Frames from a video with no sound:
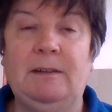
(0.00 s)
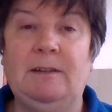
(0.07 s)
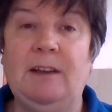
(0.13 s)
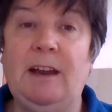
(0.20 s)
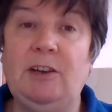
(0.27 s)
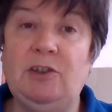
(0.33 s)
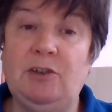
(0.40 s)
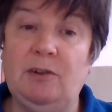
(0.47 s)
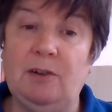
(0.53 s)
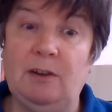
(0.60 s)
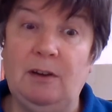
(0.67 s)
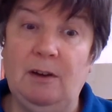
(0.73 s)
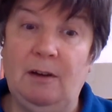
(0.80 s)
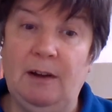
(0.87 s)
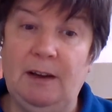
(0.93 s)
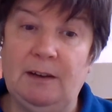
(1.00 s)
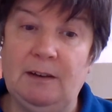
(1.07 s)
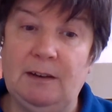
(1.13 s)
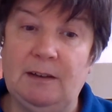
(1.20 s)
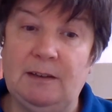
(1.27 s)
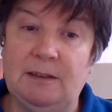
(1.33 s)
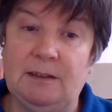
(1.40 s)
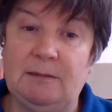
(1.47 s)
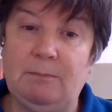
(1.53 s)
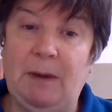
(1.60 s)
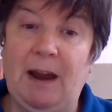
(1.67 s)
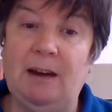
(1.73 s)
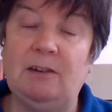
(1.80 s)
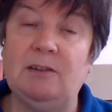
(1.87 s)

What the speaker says: They took the ideas back